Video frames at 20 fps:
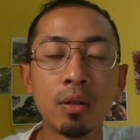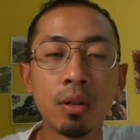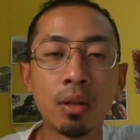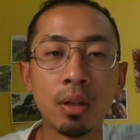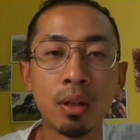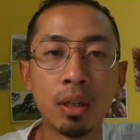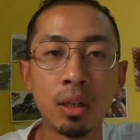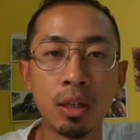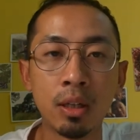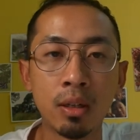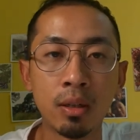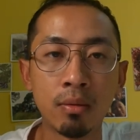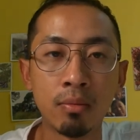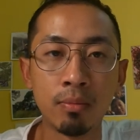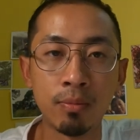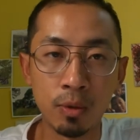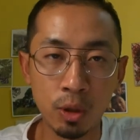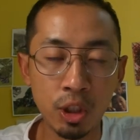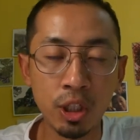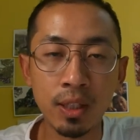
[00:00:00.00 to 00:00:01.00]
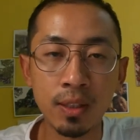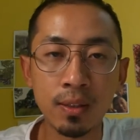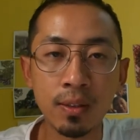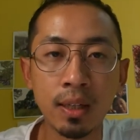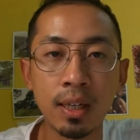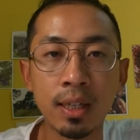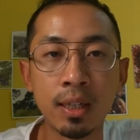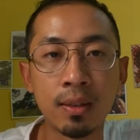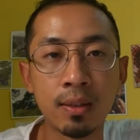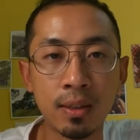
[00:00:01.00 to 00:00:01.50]

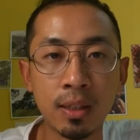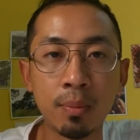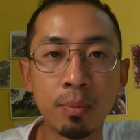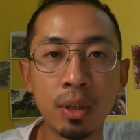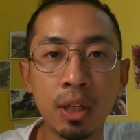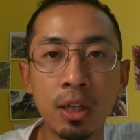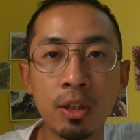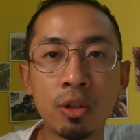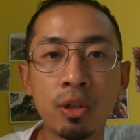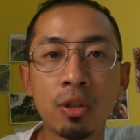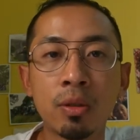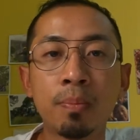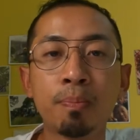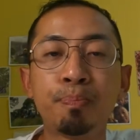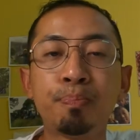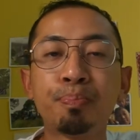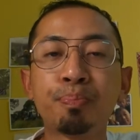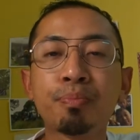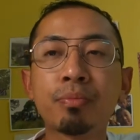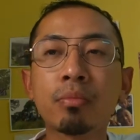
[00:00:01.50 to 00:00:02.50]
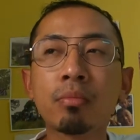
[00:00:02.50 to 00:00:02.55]
GSI examination.